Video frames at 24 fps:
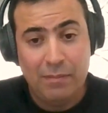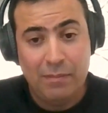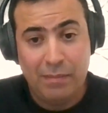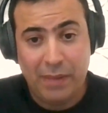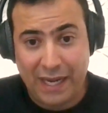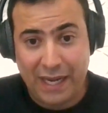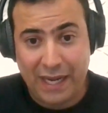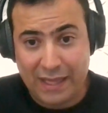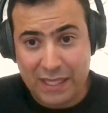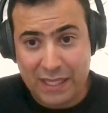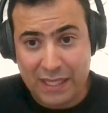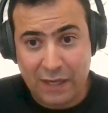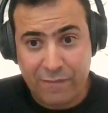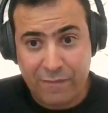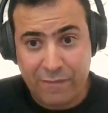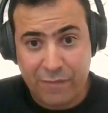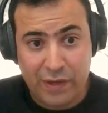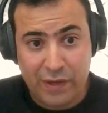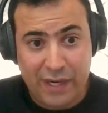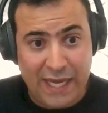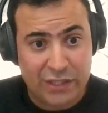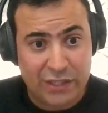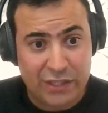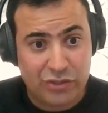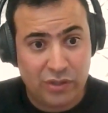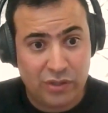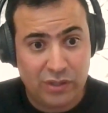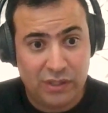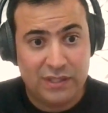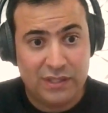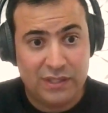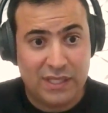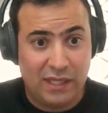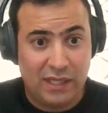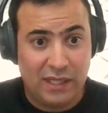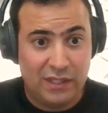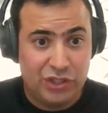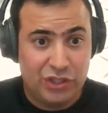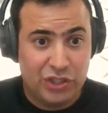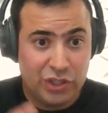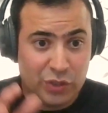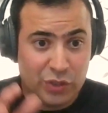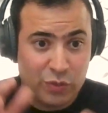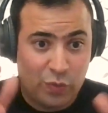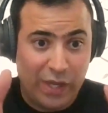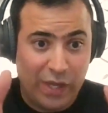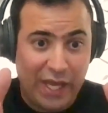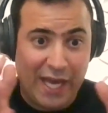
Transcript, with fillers: But I think for natural intelligence,